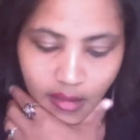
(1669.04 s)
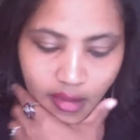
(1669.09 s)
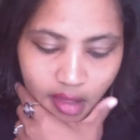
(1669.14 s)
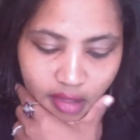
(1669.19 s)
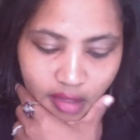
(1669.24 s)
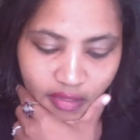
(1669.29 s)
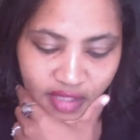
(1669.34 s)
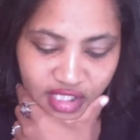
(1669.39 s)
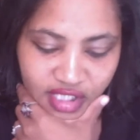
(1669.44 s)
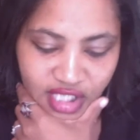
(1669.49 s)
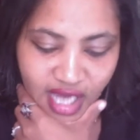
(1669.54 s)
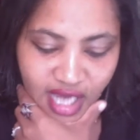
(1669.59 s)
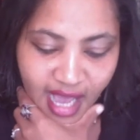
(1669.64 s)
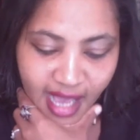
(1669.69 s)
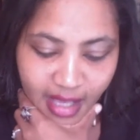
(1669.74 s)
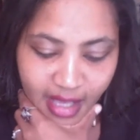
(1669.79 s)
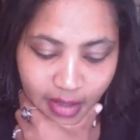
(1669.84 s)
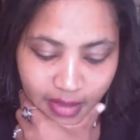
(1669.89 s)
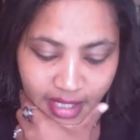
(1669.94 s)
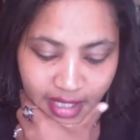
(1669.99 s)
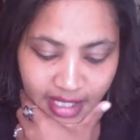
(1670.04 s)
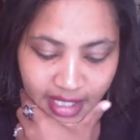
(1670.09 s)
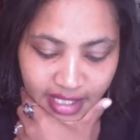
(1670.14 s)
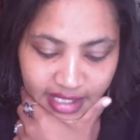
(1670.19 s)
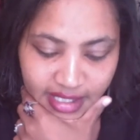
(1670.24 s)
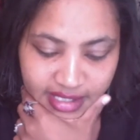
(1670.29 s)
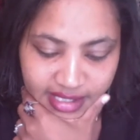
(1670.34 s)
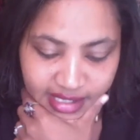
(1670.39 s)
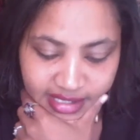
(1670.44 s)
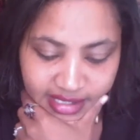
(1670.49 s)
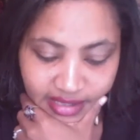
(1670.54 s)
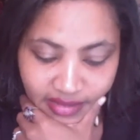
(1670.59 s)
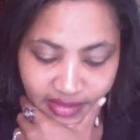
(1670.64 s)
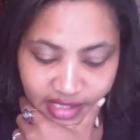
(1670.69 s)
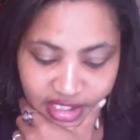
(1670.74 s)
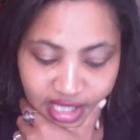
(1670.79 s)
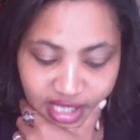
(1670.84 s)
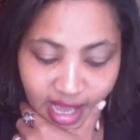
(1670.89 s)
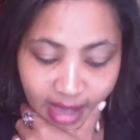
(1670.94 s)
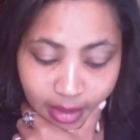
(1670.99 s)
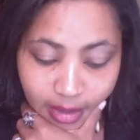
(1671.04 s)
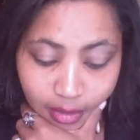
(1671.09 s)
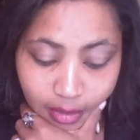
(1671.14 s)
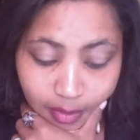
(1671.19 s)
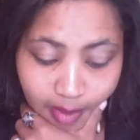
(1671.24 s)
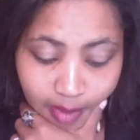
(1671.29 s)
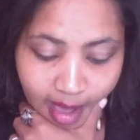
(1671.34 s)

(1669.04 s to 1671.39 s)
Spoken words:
the child innocence and the child